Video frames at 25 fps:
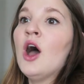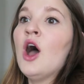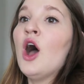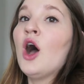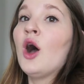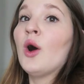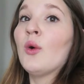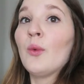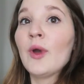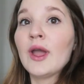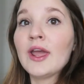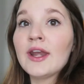
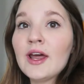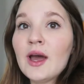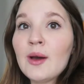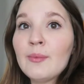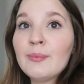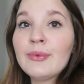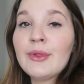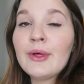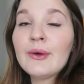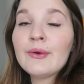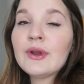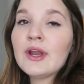away to
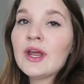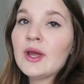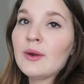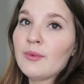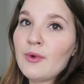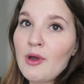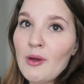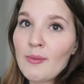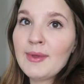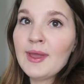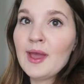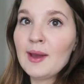upload it. It
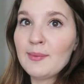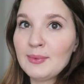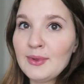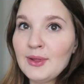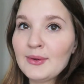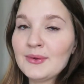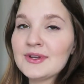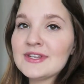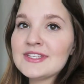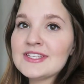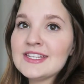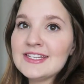will be
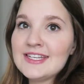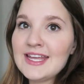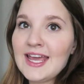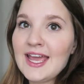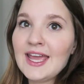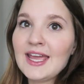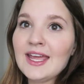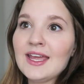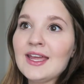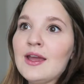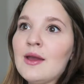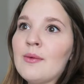uploaded
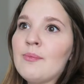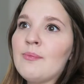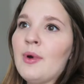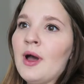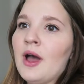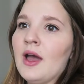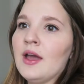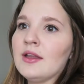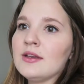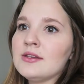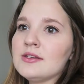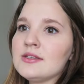today,
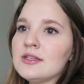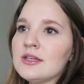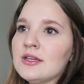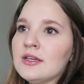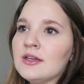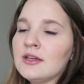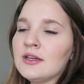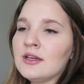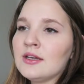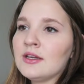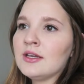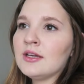but
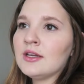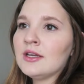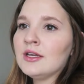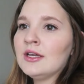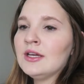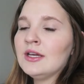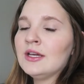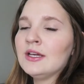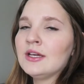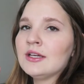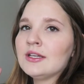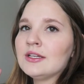
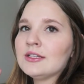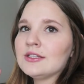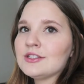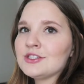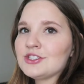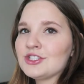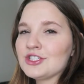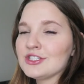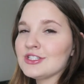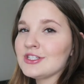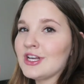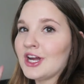
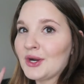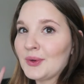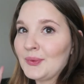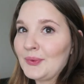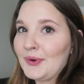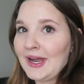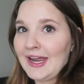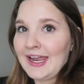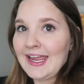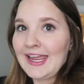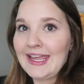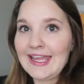just not
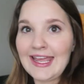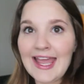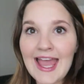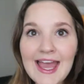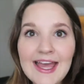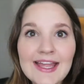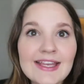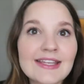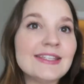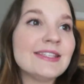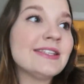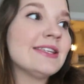quite
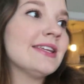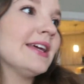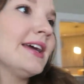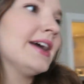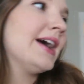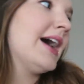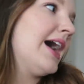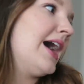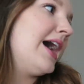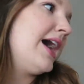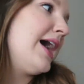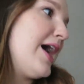yet.
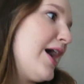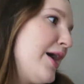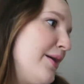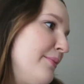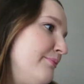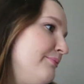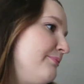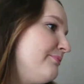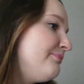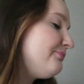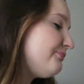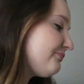
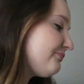Um,